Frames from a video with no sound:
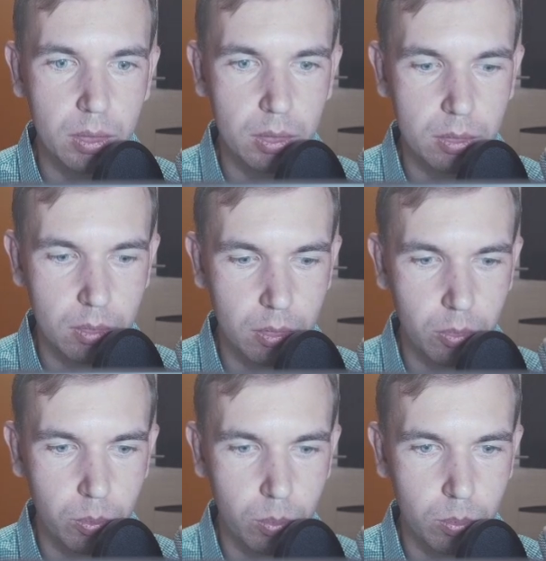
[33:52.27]
that
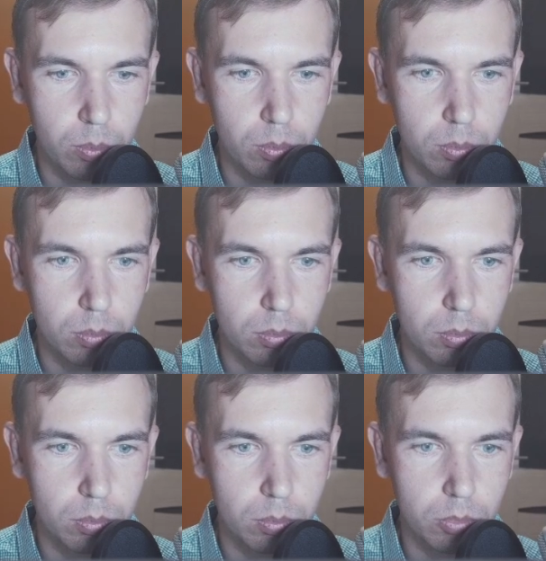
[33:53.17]

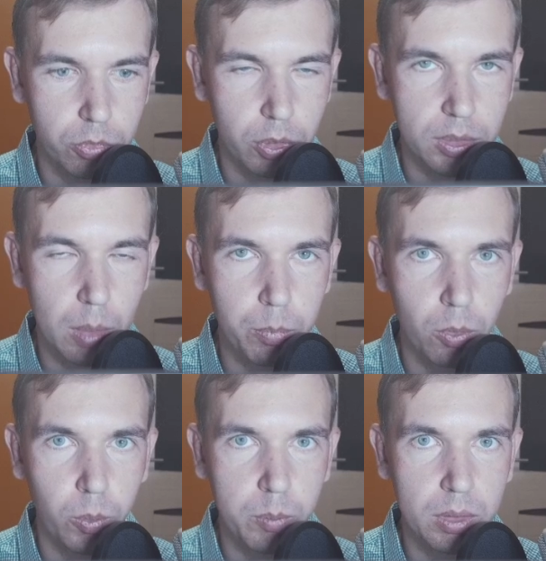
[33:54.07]
for example,
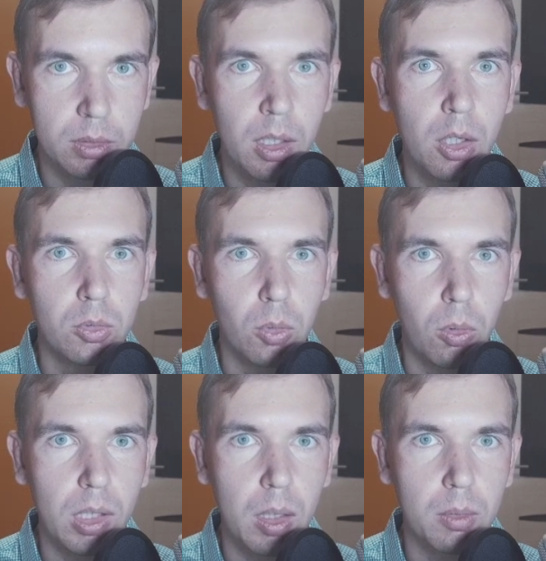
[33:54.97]
women
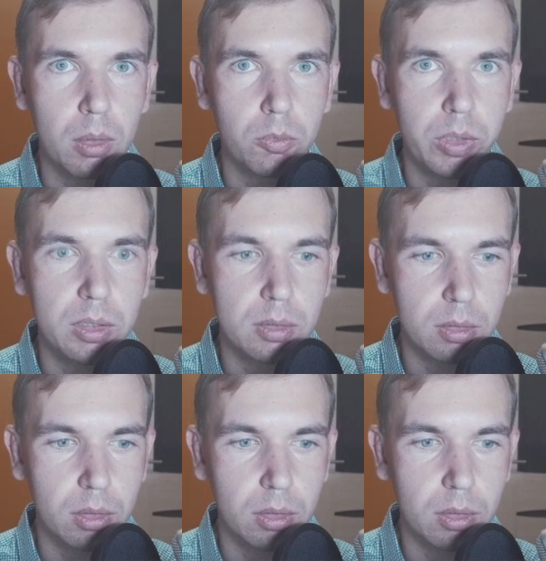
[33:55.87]
talk with